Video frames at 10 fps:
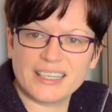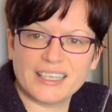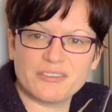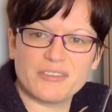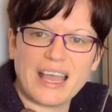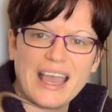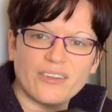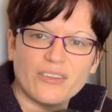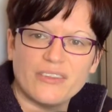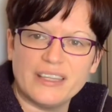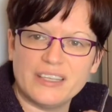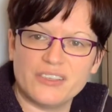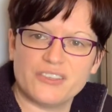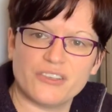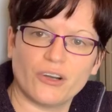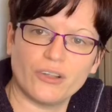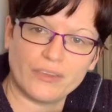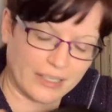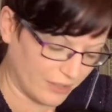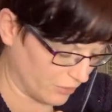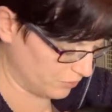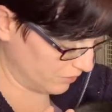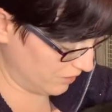kind of healthy, short their coat